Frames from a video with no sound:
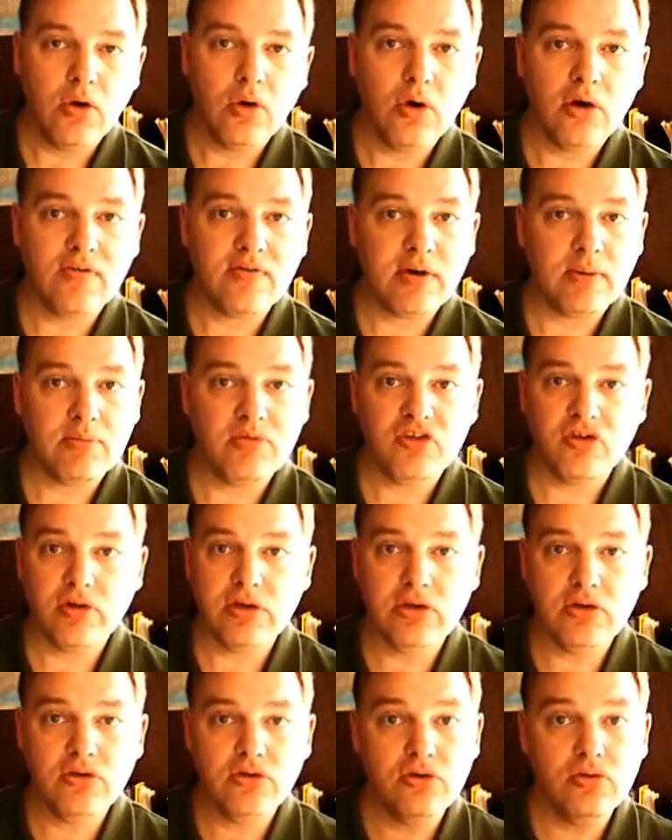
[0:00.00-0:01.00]
Or if I'm
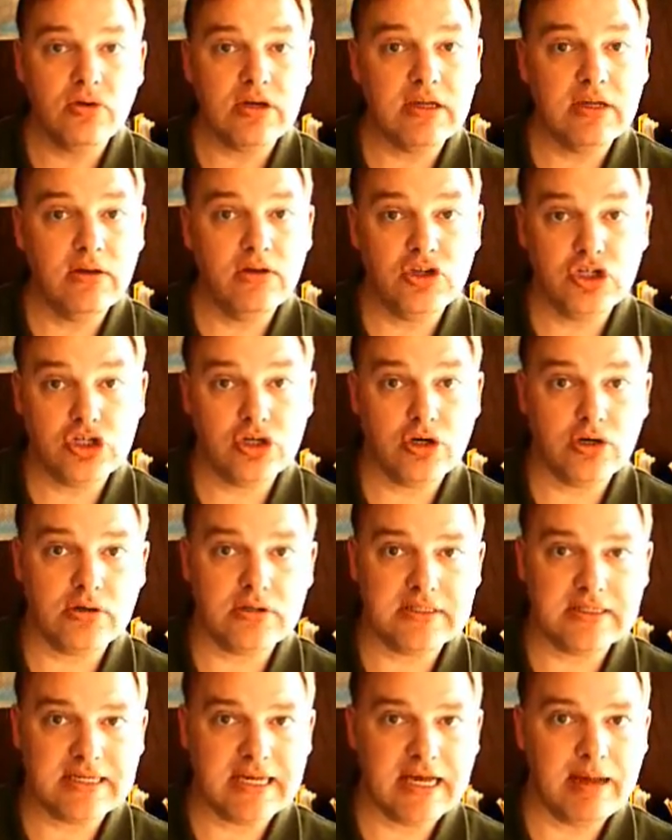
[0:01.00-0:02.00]
showing you two
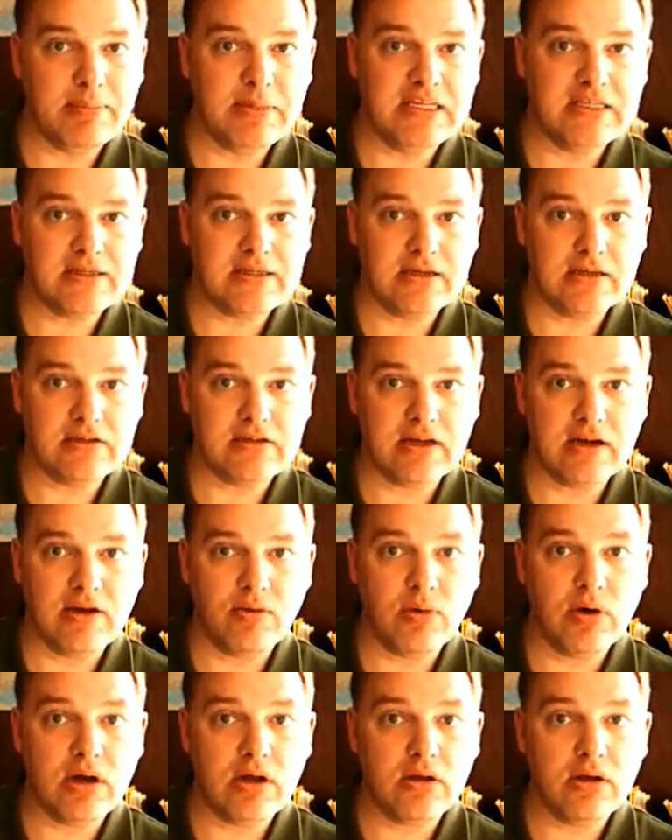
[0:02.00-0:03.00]
shirts, camisas, and I
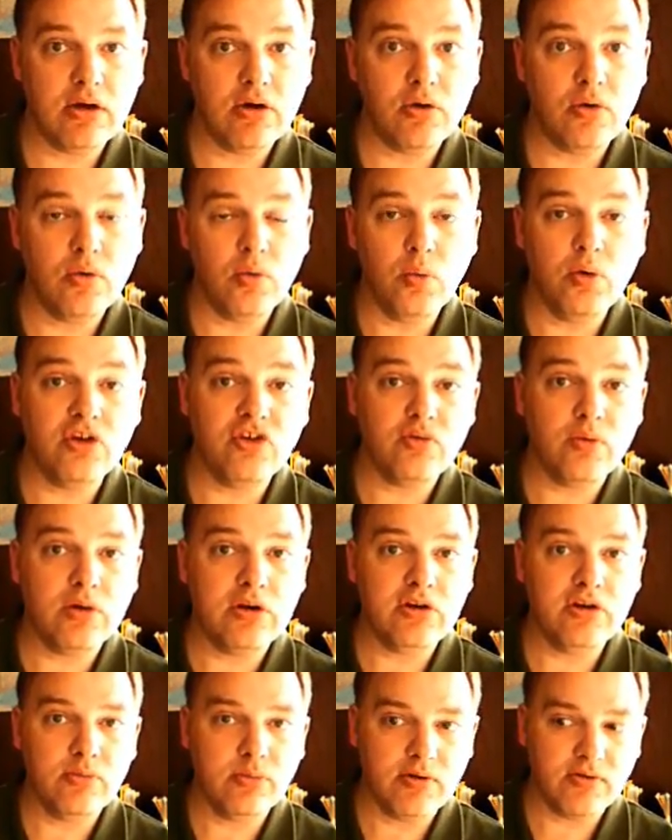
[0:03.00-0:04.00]
want to know which
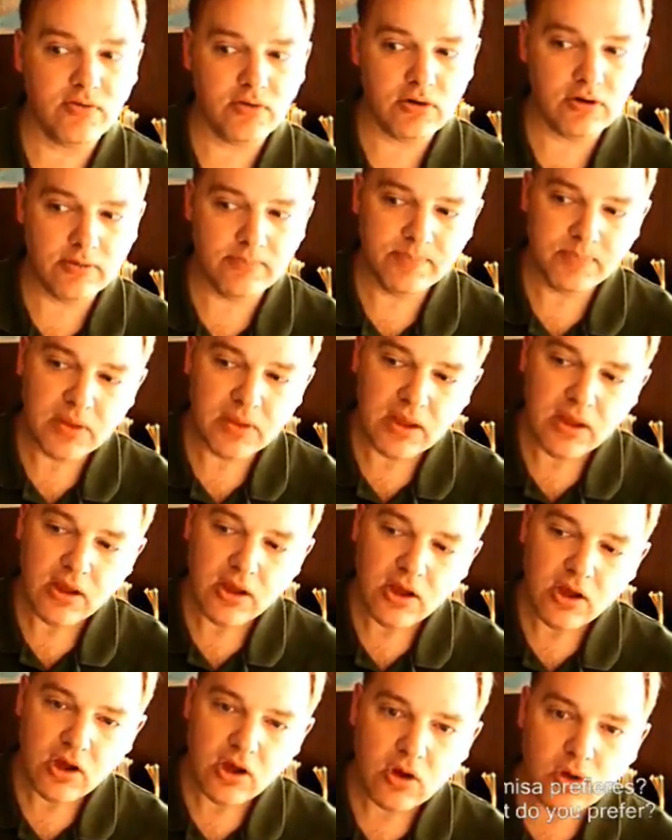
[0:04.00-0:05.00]
one you prefer,
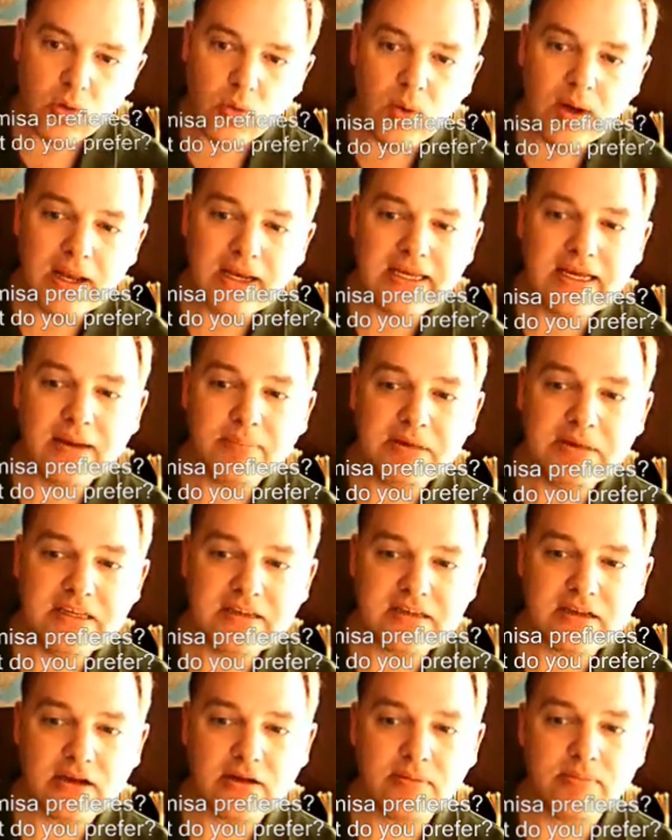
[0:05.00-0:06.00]
¿Cuál
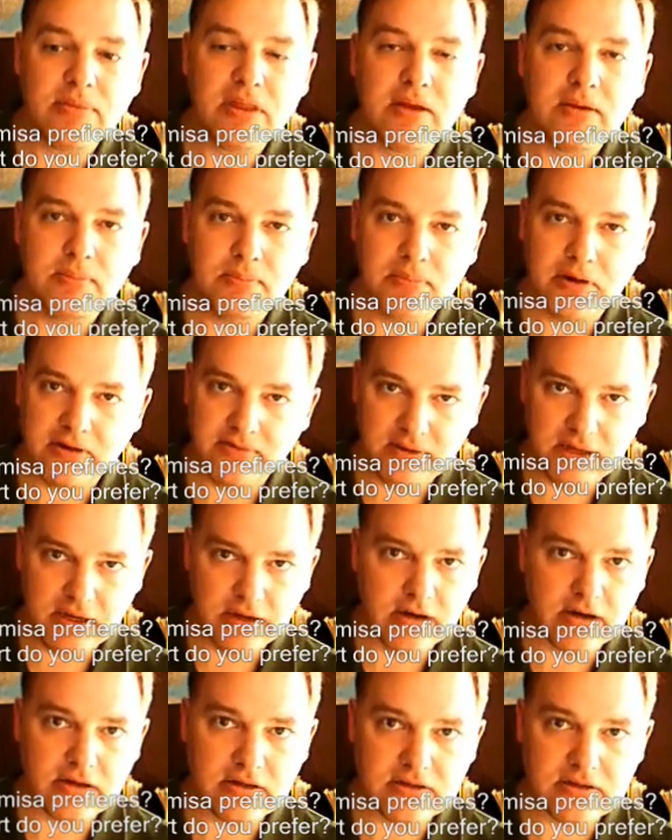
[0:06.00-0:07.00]
camisa
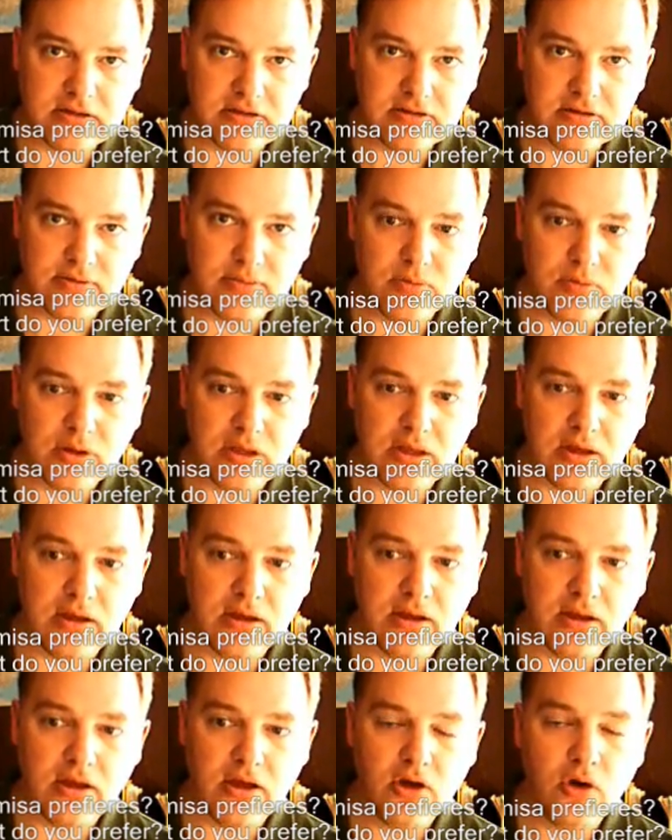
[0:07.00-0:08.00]
prefieres?
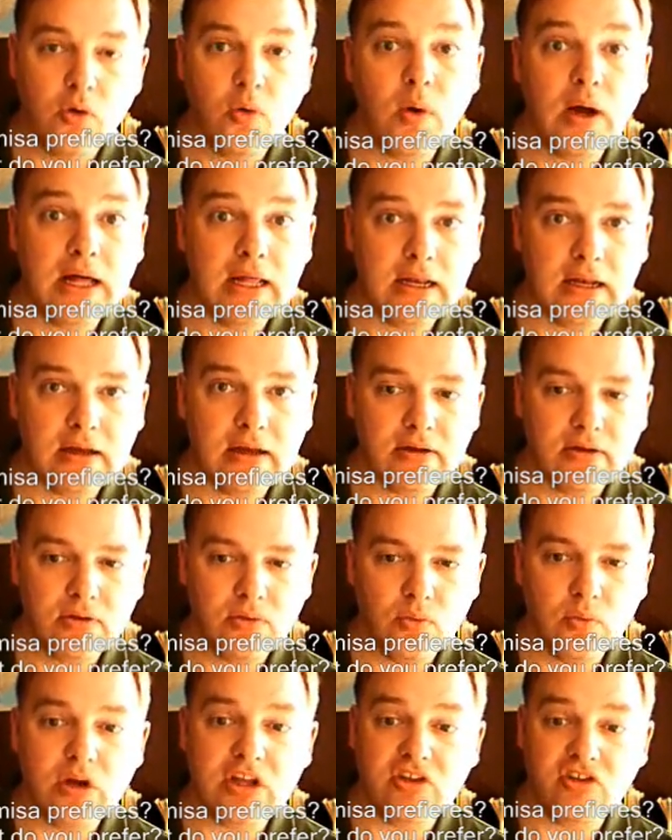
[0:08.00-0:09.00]
Okay, ¿Cuál?
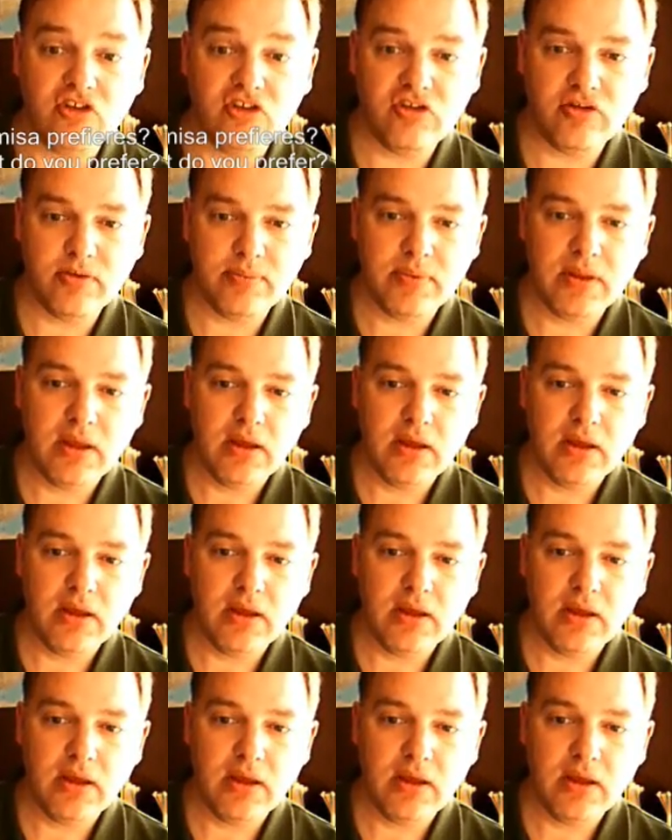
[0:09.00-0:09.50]
Which?